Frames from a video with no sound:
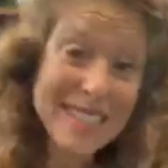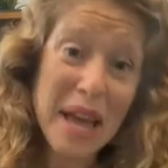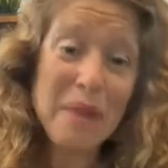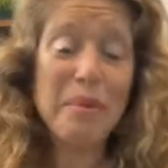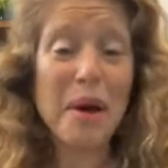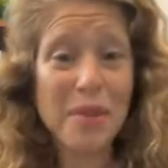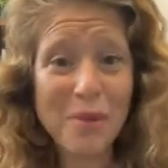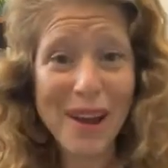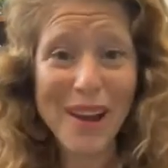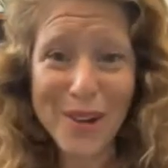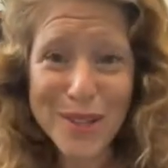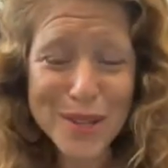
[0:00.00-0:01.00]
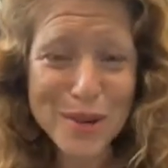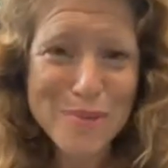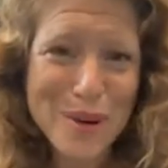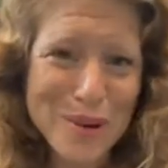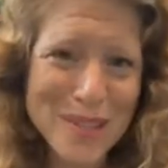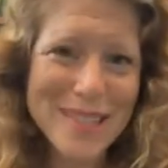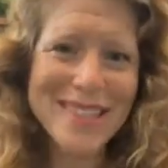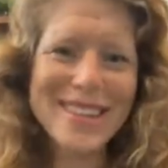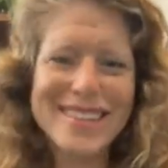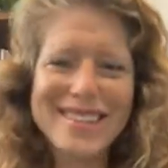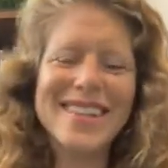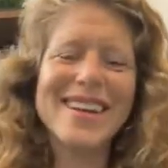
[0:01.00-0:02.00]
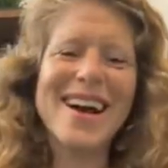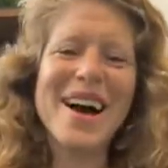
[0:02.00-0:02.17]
And by the way, also Moses's